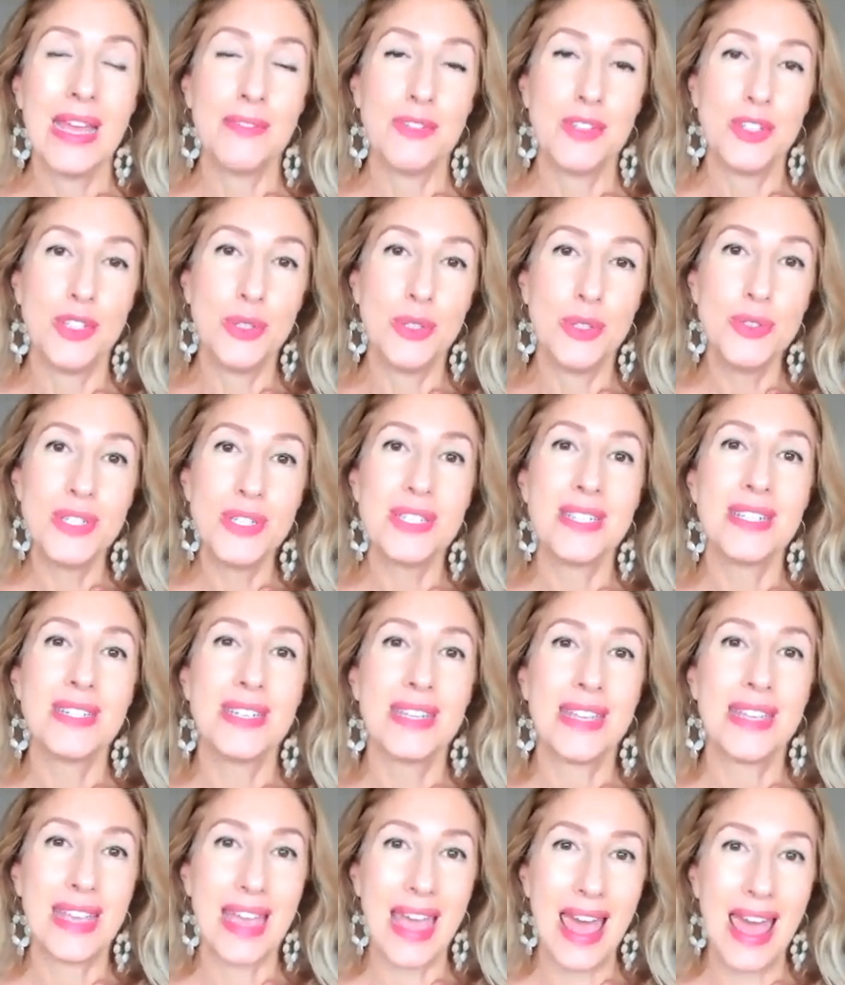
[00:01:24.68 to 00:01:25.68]
you
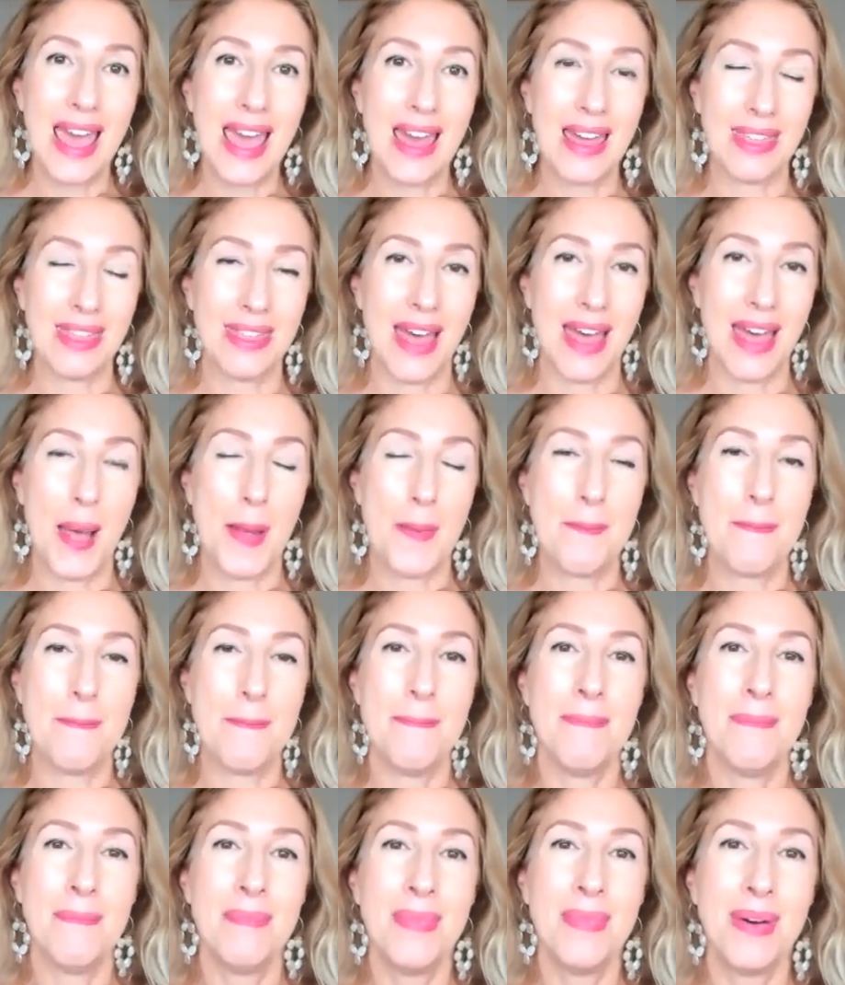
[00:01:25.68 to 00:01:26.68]
didn't get that
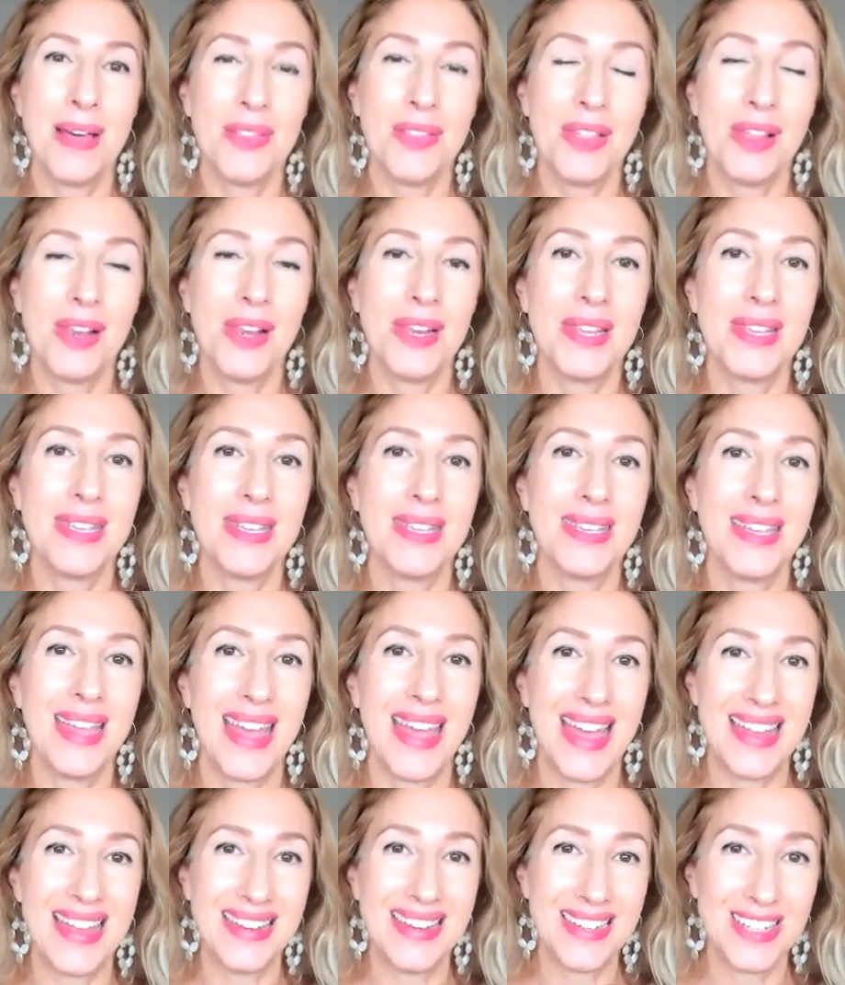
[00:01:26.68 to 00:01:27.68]
motherly
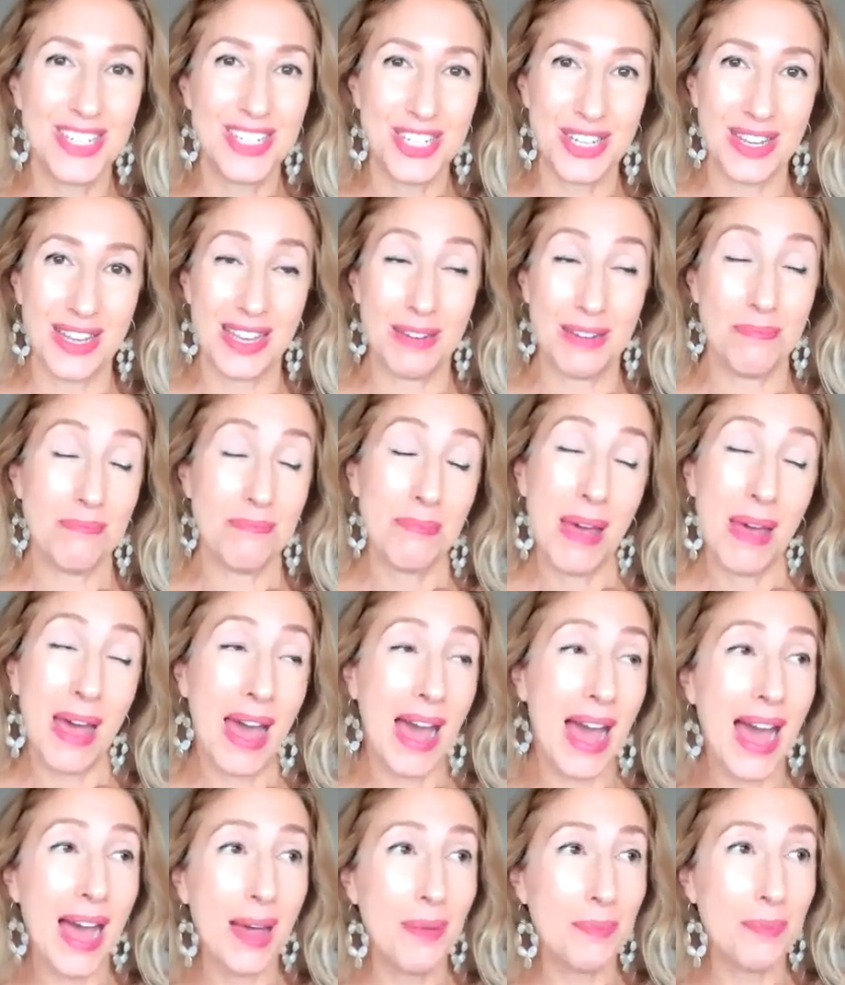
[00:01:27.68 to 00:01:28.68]
energy, and
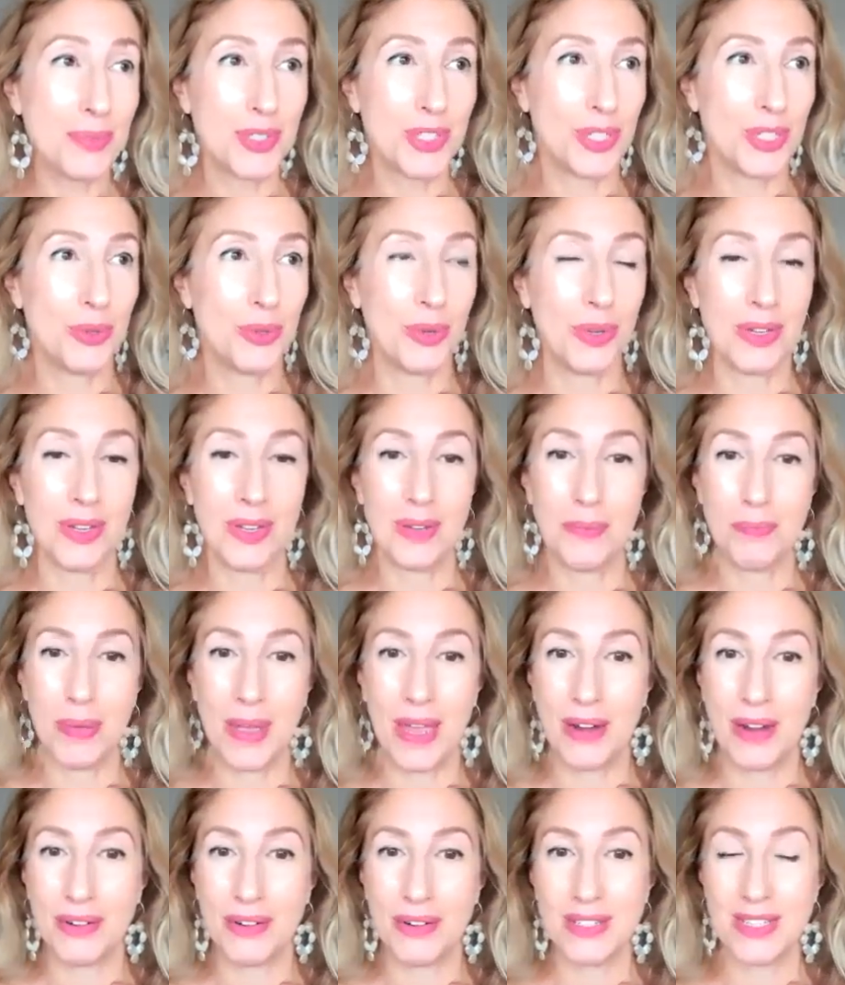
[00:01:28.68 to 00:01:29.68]
perhaps you were
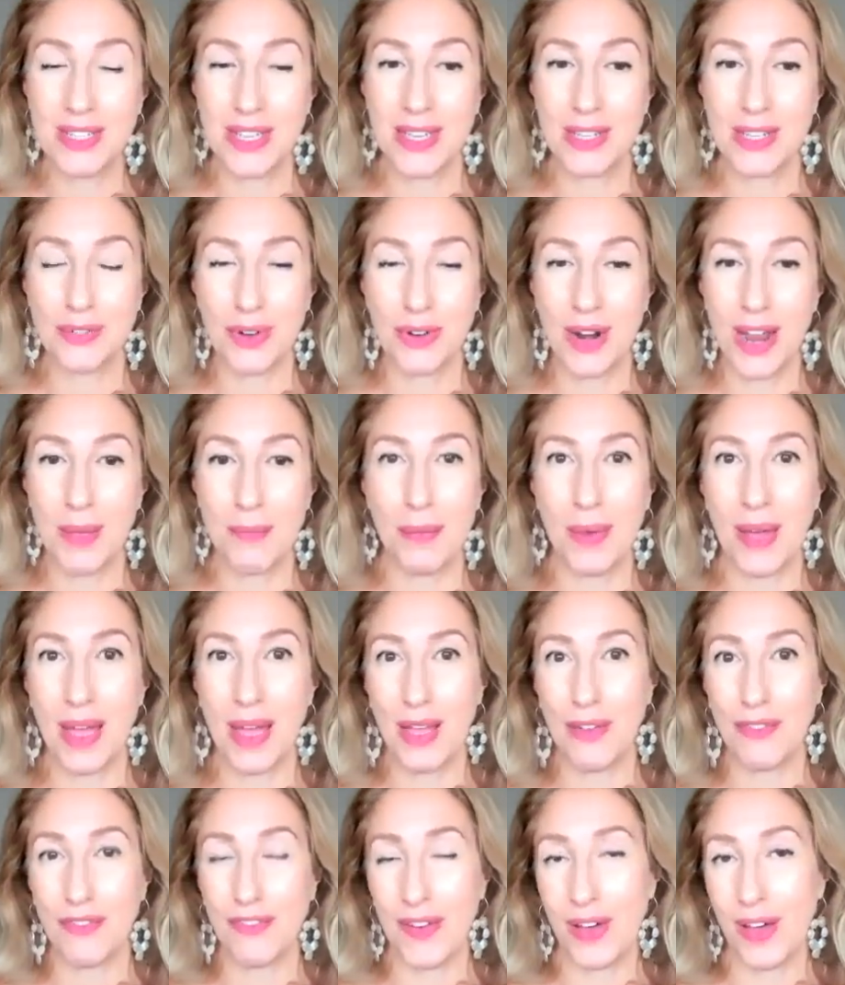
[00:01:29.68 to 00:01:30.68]
parented right by
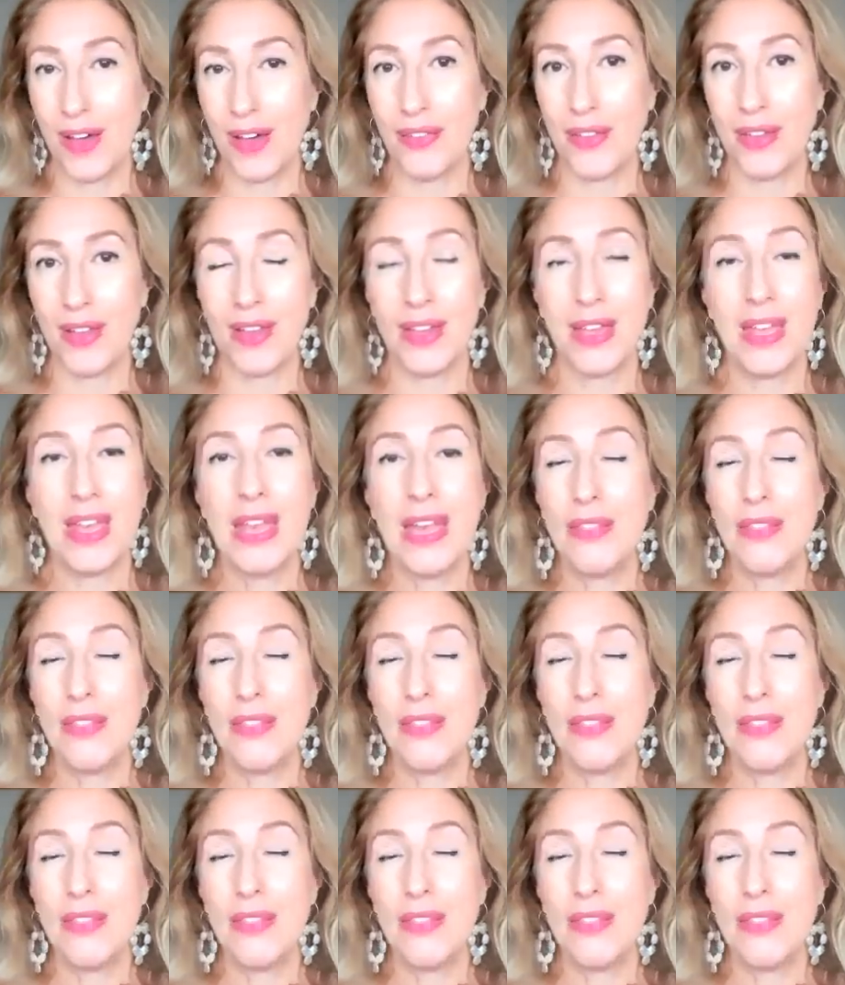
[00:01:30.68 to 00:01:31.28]
a father,